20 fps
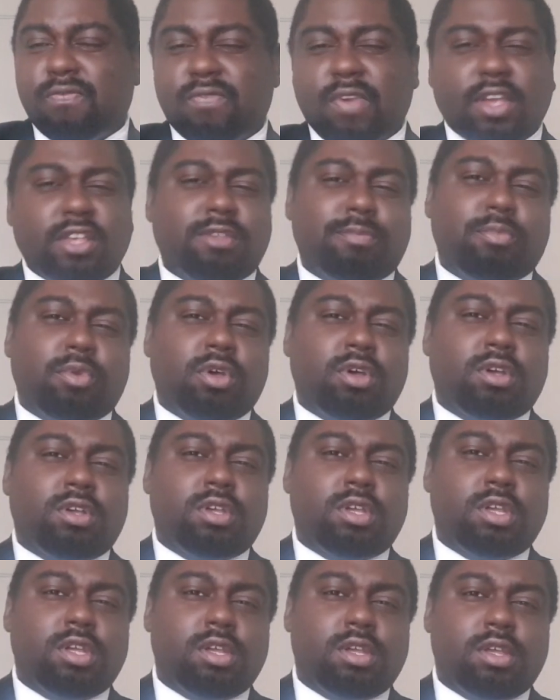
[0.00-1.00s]
Facebook,
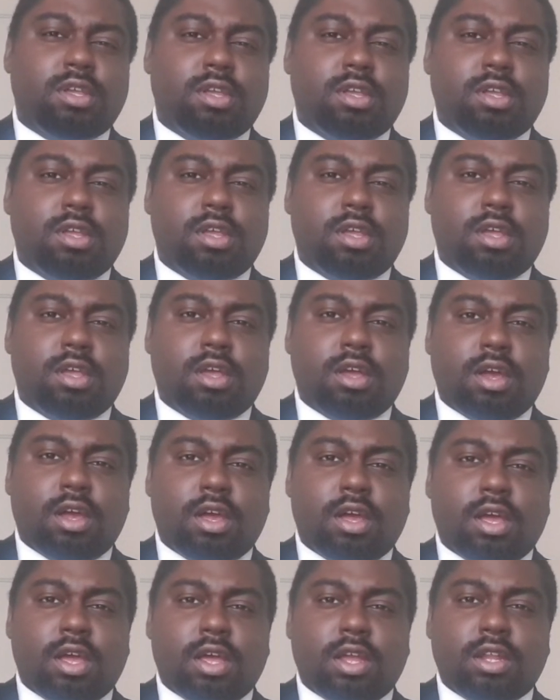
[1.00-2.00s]

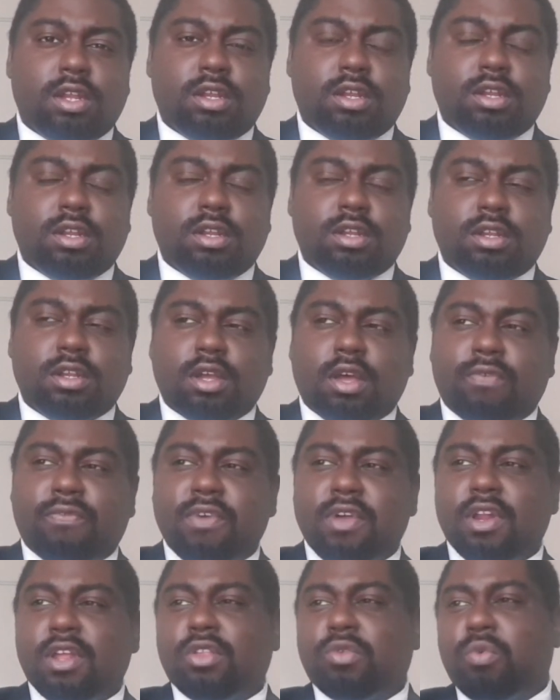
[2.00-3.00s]
and I
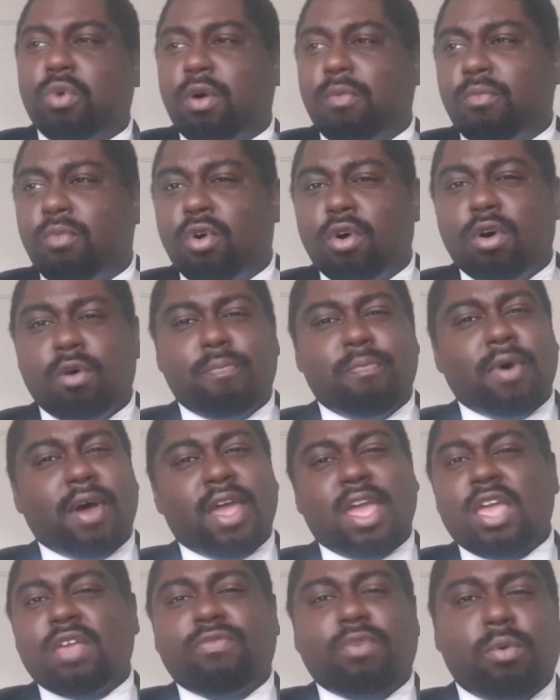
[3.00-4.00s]
think there's one more.
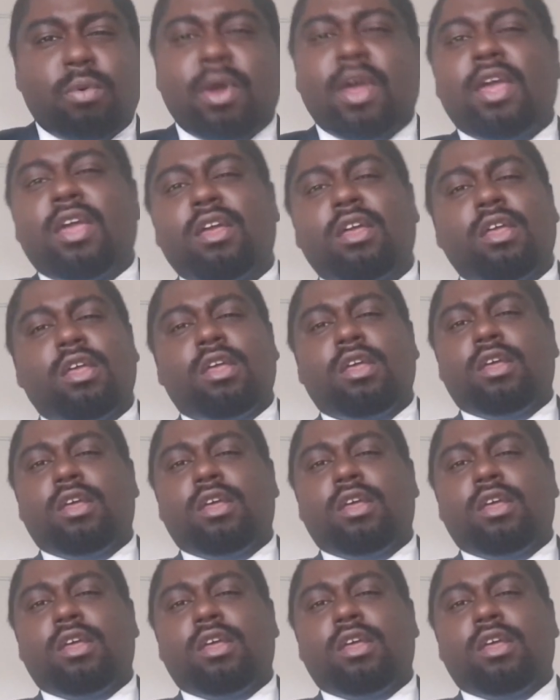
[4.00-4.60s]
But either way,